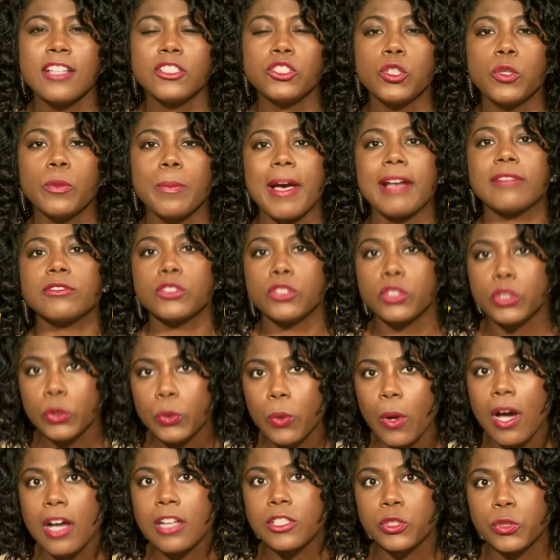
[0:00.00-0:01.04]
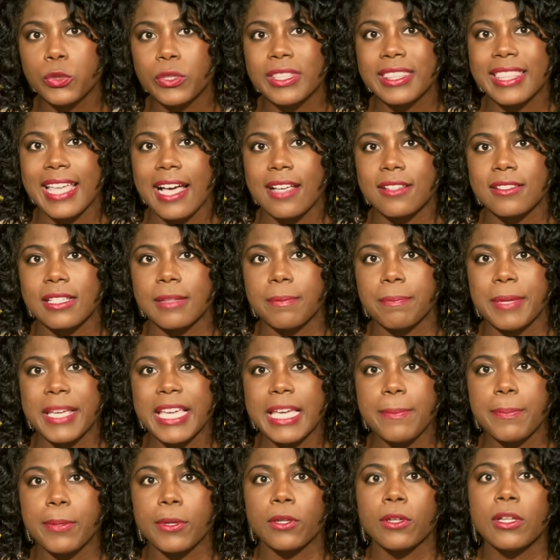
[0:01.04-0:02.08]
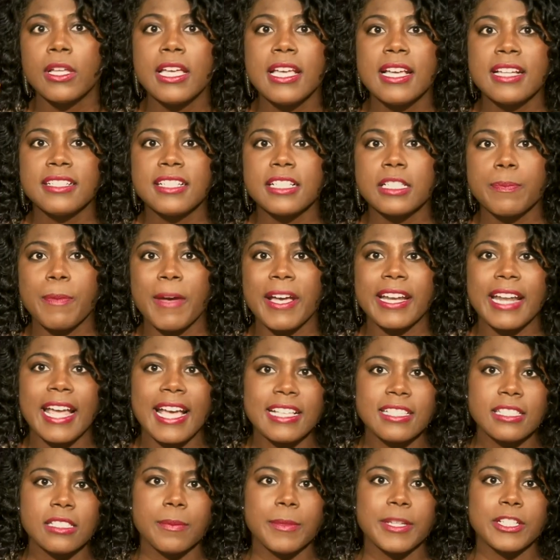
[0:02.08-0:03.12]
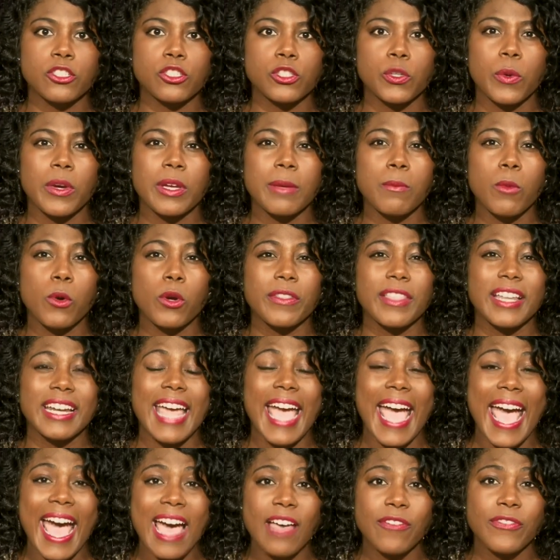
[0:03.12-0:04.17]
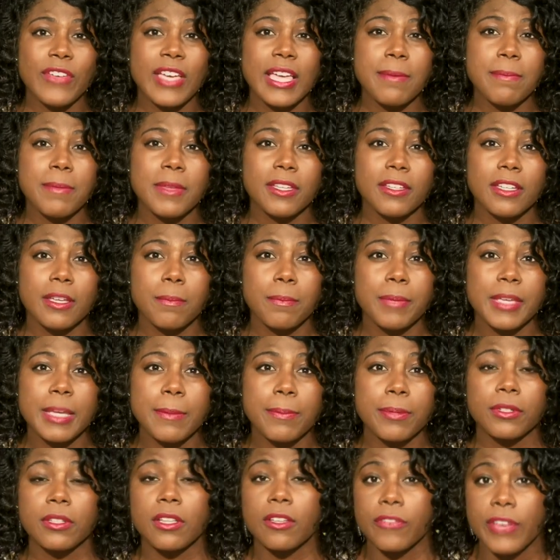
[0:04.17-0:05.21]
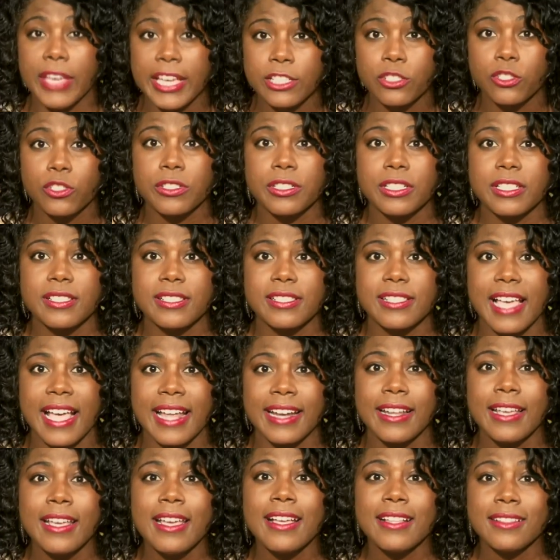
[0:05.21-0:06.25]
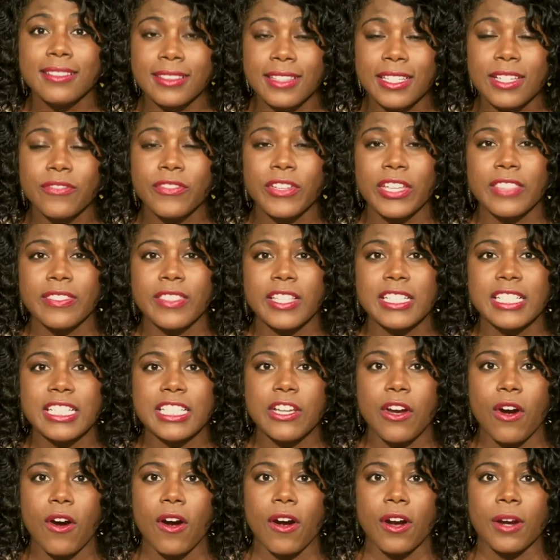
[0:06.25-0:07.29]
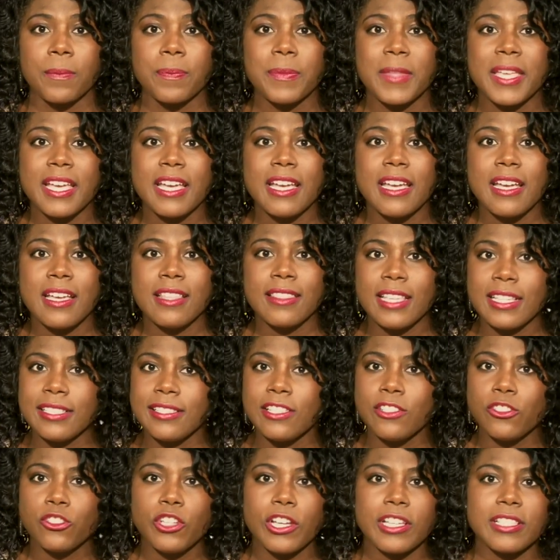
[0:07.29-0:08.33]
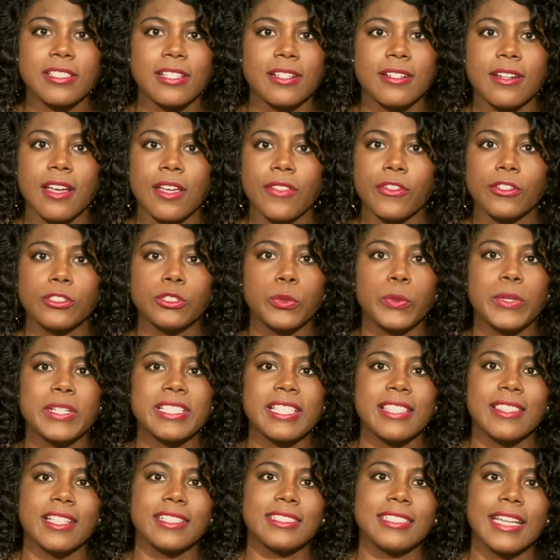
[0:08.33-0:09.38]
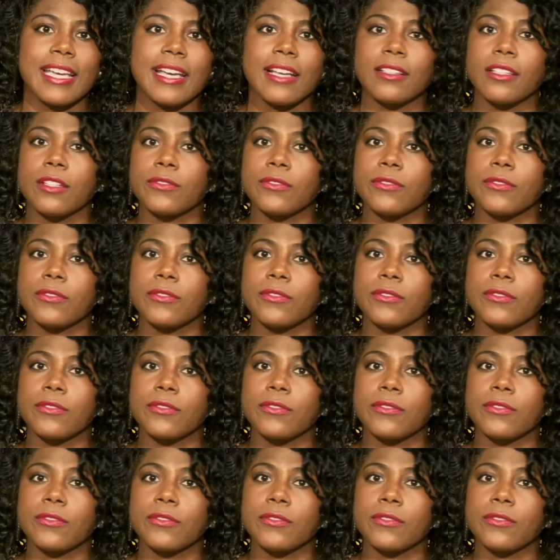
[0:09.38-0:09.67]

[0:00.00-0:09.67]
to about 200,000 people, despite estimates showing more than 500,000 people of Haitian descent live in the DR. This is just another twist in the tale